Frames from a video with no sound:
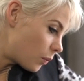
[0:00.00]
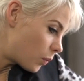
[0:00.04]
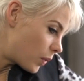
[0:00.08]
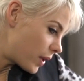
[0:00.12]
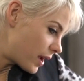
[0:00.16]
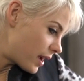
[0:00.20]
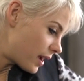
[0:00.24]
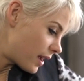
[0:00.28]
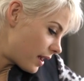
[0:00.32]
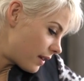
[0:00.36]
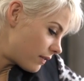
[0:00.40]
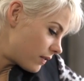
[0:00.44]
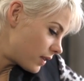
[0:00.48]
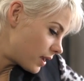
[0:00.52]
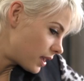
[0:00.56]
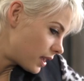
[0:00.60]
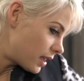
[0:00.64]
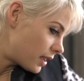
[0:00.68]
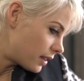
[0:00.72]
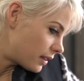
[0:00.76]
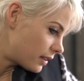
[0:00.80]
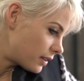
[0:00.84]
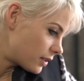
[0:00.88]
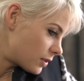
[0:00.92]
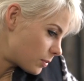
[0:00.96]
we are having
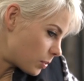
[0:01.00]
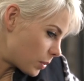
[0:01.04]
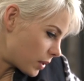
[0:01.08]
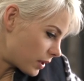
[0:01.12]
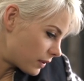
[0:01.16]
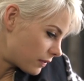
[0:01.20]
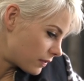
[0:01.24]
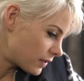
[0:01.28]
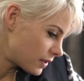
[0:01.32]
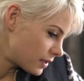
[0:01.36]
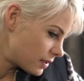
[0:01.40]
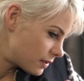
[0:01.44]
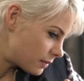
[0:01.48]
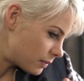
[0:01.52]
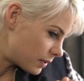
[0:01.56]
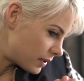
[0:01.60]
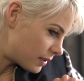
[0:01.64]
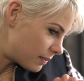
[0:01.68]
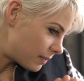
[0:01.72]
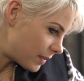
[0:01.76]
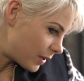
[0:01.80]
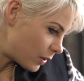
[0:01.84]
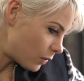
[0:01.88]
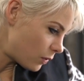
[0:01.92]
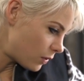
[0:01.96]
English breakfast
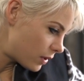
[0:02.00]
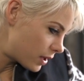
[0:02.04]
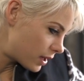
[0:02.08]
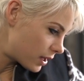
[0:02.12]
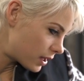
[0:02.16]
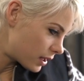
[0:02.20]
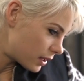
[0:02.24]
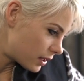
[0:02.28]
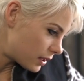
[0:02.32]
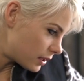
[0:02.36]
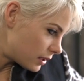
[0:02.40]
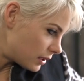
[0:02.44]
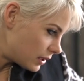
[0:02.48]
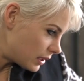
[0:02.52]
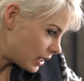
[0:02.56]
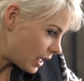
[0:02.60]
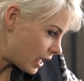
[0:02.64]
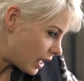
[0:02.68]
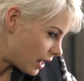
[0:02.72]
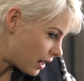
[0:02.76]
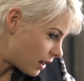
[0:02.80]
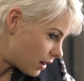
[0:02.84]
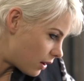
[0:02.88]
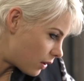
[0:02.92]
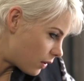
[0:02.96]
with milk. Mm-hmm.
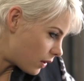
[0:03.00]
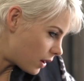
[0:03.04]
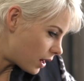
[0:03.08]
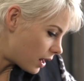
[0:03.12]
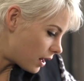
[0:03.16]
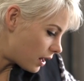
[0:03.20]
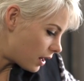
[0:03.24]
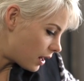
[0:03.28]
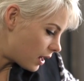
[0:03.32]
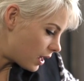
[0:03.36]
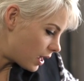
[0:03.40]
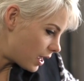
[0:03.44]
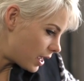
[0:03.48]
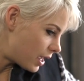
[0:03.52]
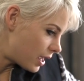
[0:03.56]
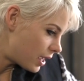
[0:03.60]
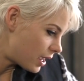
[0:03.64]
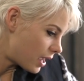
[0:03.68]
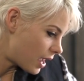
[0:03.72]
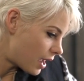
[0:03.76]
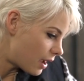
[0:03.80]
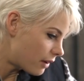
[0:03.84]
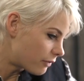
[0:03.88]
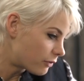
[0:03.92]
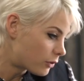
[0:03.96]
Now, I
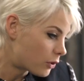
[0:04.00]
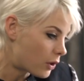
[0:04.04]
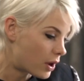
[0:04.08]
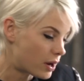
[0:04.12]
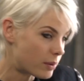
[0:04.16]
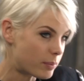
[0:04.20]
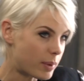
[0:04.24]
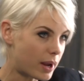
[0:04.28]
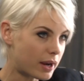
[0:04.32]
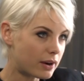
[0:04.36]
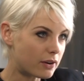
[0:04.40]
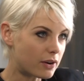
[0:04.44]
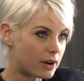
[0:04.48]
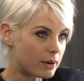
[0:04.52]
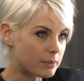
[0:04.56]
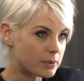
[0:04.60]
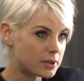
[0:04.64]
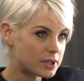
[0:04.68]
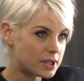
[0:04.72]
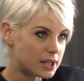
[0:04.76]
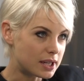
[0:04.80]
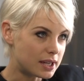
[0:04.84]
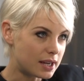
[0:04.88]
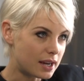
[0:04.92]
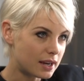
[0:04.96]
have quite a background
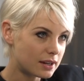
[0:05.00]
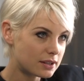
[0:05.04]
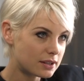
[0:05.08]
with tea,